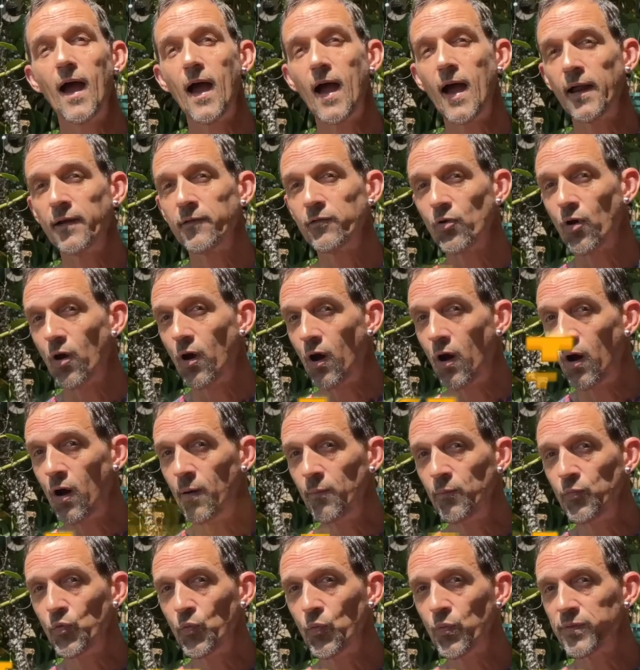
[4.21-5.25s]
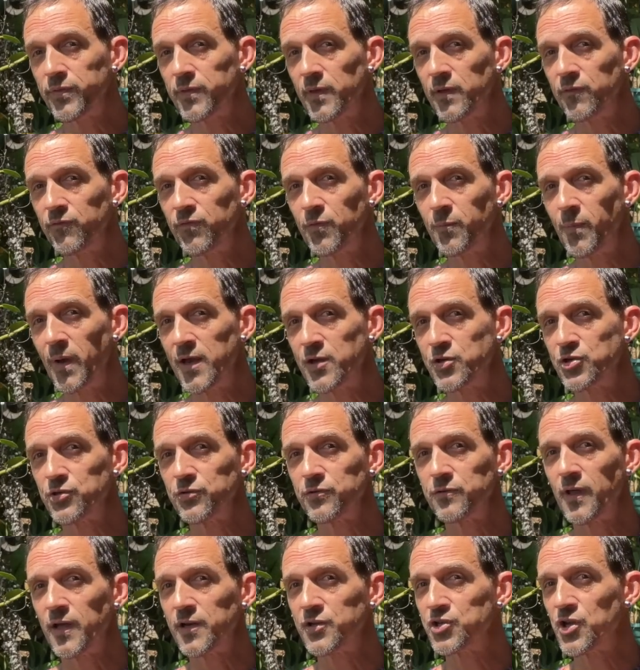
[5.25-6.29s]
And armed with the
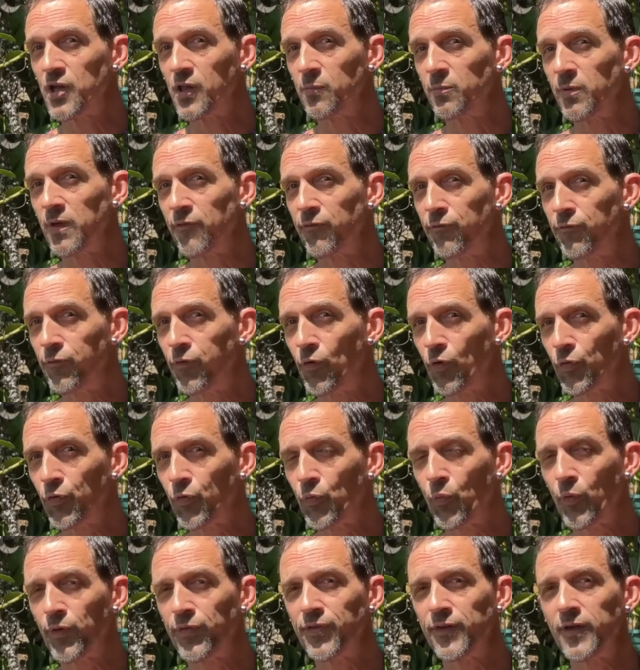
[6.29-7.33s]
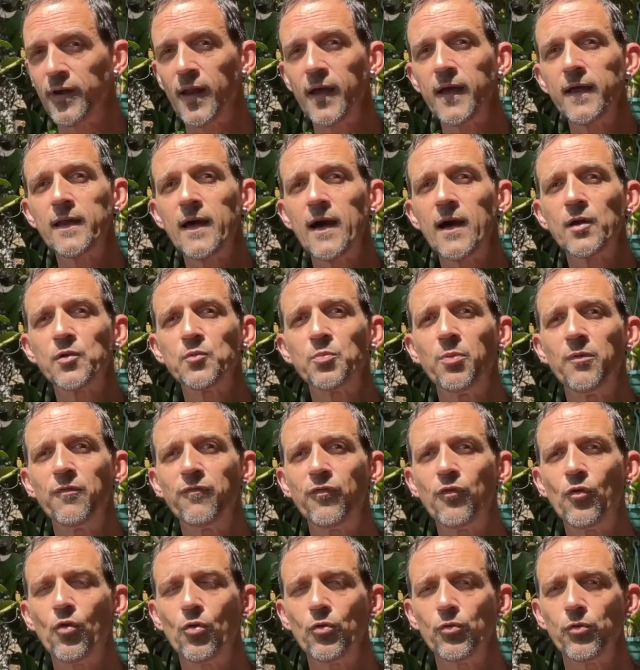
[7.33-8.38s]
information that shall be forthwith laid out
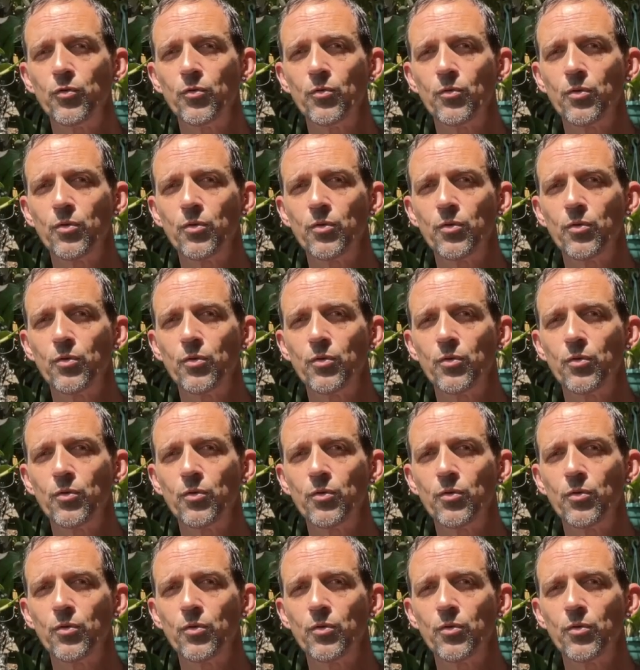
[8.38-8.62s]
before you,